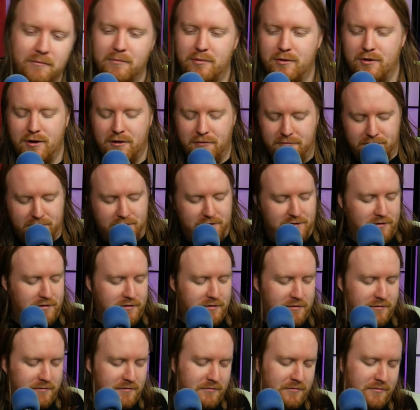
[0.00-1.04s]
Bro
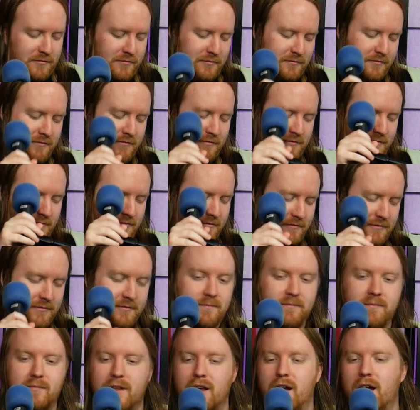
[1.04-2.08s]
fist. Okay. All
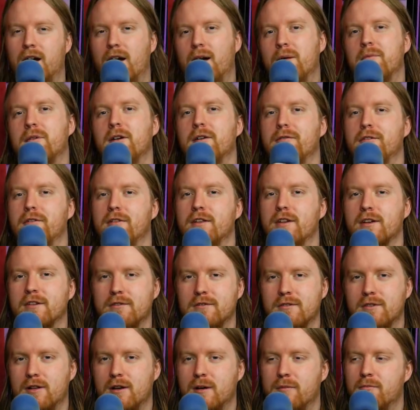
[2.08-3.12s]
right, I'm ready for the next
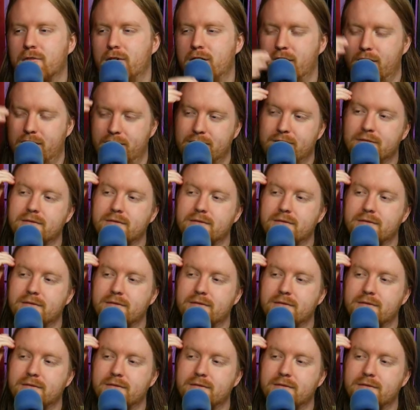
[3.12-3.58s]
one. Though. I'm ready.